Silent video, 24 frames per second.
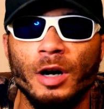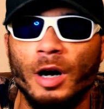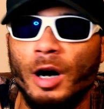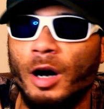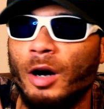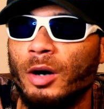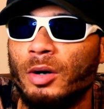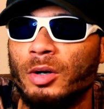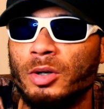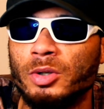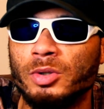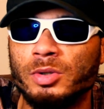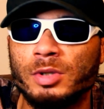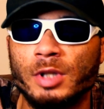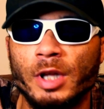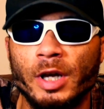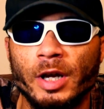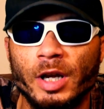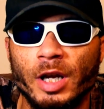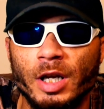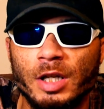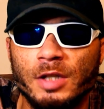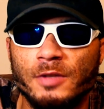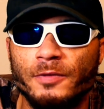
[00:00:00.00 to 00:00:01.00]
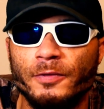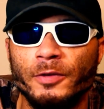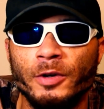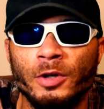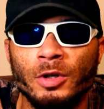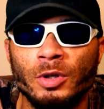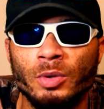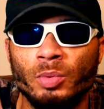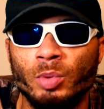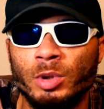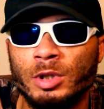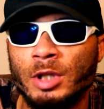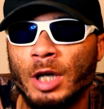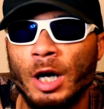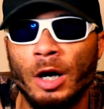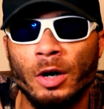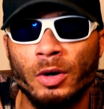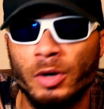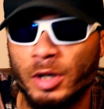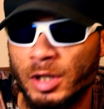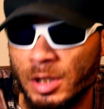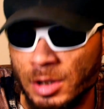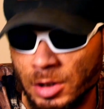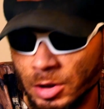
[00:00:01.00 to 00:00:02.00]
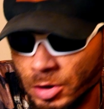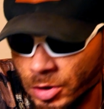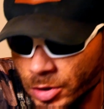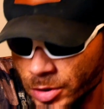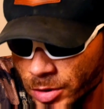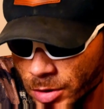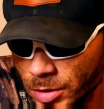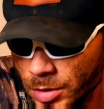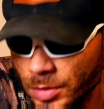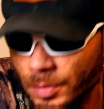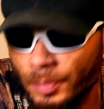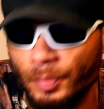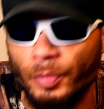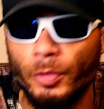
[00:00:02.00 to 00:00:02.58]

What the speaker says: all those things filled with all these lures.